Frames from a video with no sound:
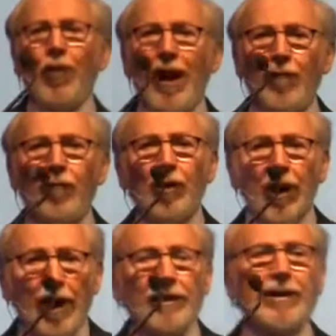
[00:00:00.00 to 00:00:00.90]
of you have
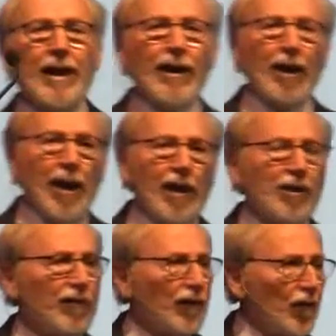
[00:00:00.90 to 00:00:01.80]
lots and
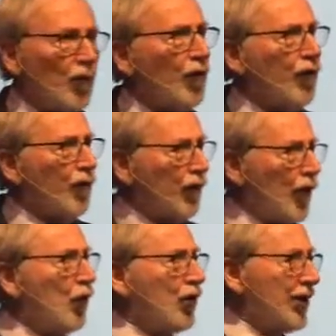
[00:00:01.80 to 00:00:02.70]
lots of
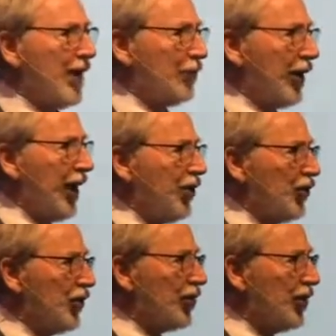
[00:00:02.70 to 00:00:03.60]
focus
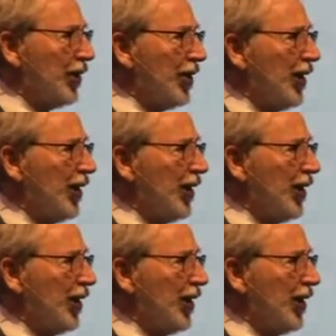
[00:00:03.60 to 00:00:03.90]
applications.